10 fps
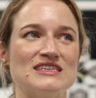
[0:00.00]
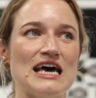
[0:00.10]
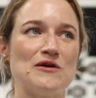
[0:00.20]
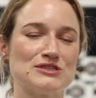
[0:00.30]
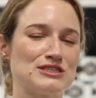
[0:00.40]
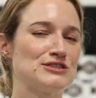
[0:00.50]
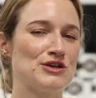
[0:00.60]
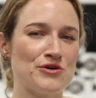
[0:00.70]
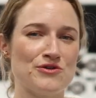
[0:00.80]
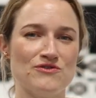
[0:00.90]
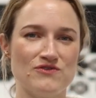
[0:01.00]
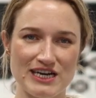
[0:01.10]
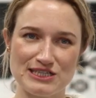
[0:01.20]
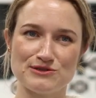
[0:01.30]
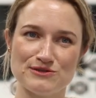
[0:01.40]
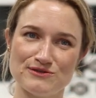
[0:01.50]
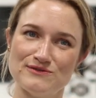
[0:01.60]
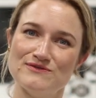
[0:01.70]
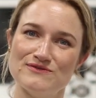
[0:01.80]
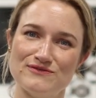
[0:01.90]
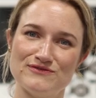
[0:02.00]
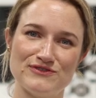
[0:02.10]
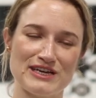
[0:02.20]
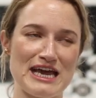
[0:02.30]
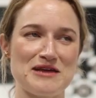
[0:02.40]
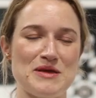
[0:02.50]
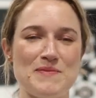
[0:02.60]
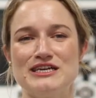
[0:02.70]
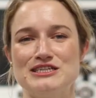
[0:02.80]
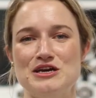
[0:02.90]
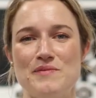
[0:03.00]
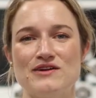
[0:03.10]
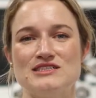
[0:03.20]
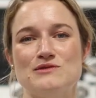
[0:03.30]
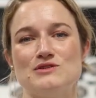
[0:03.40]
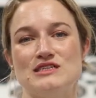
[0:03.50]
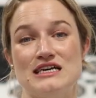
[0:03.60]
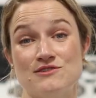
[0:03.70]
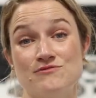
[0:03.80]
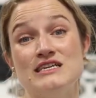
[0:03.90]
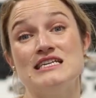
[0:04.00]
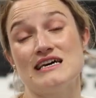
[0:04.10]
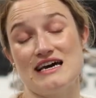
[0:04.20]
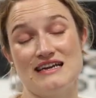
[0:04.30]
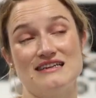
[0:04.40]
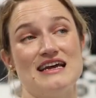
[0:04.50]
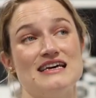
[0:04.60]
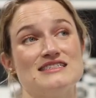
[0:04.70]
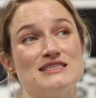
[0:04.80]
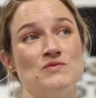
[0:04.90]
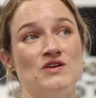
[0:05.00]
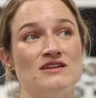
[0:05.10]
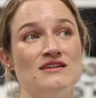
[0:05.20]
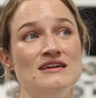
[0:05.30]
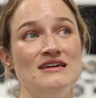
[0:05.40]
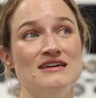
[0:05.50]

that was so vital for getting me passionate about it, was as a reader and as someone